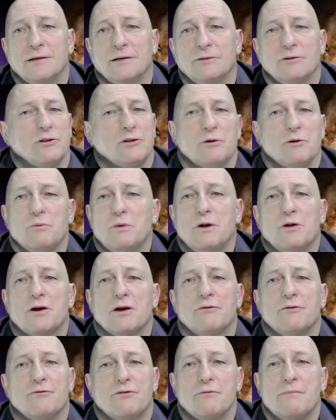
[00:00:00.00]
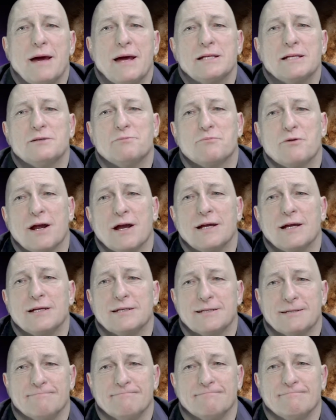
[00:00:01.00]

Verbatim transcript: Not that we're looking for man's praise.